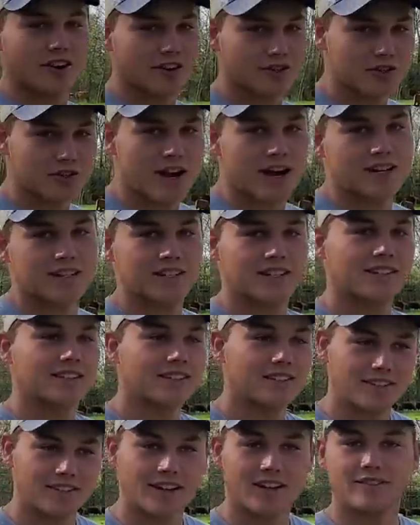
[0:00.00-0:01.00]
attractive,
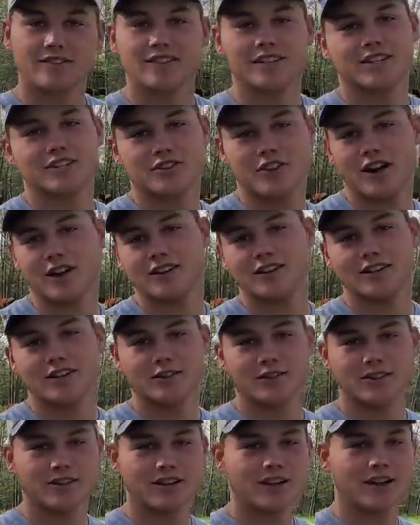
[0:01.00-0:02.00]
and they're definitely attracted
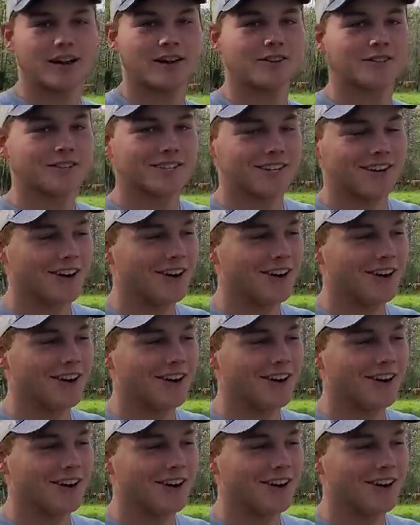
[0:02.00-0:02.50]
to it now. Right.